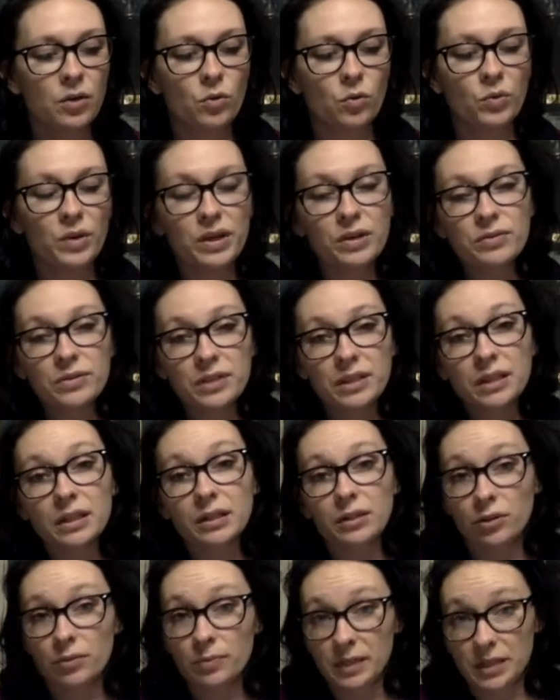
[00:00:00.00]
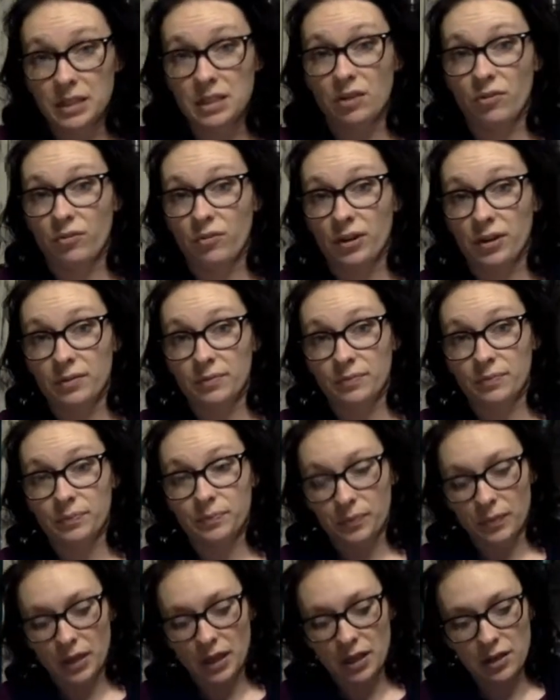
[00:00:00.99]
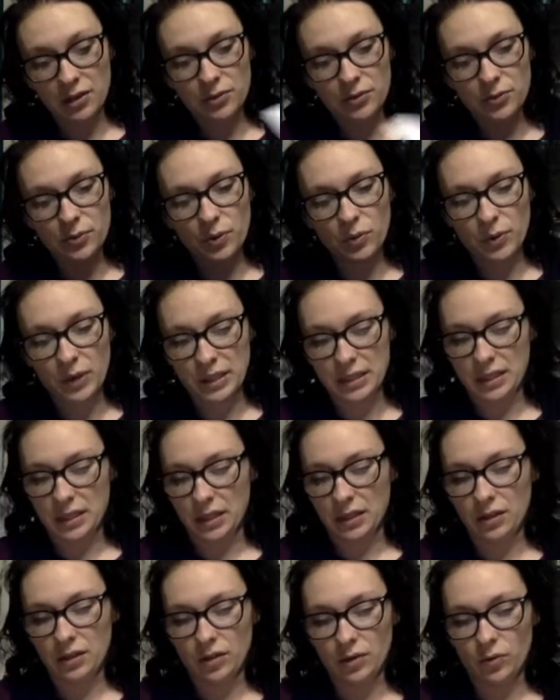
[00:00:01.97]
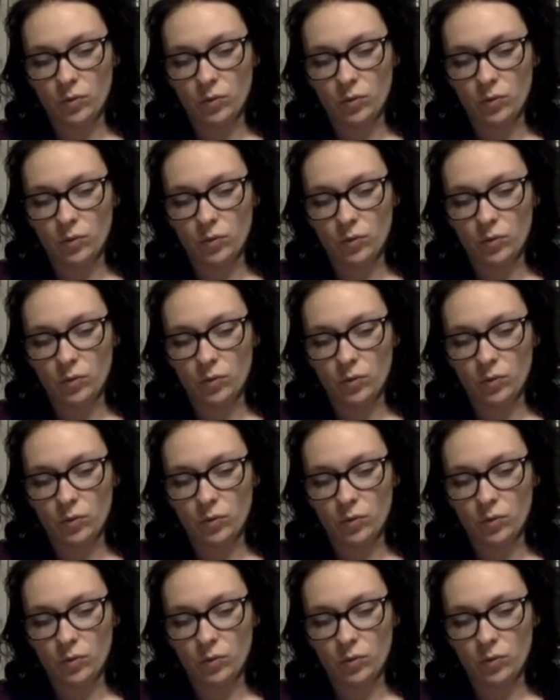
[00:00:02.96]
We used it a little bit different. Here's what we did.